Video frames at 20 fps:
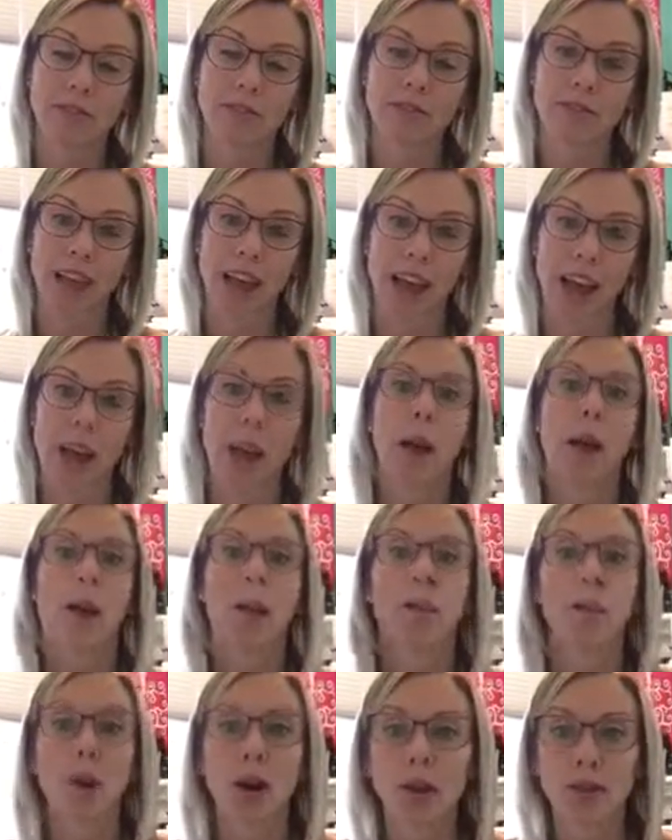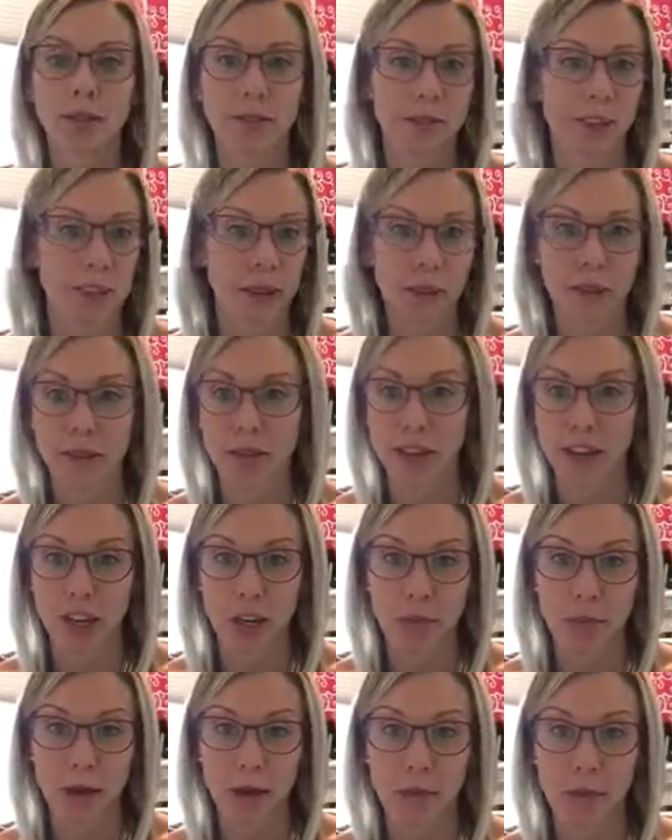to say March is going to be such
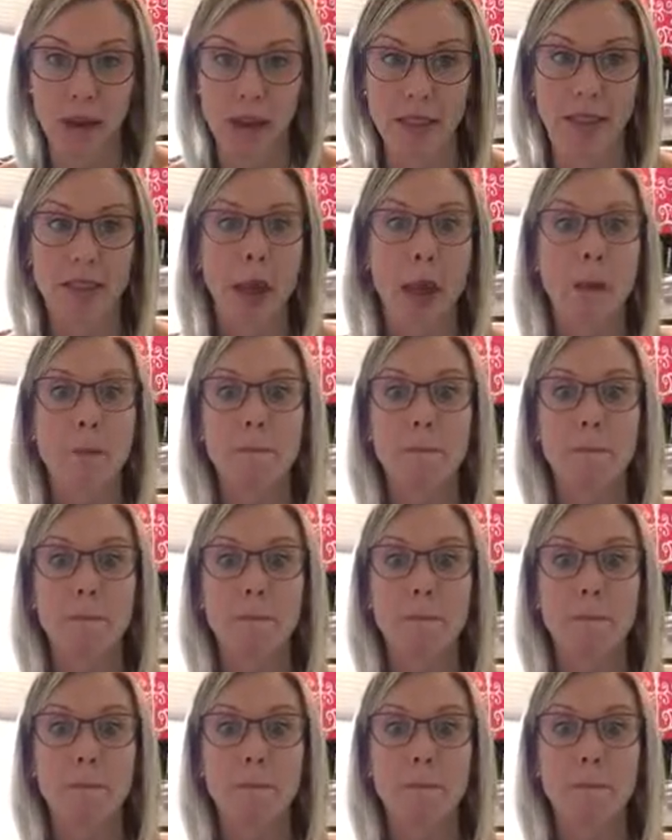a big month.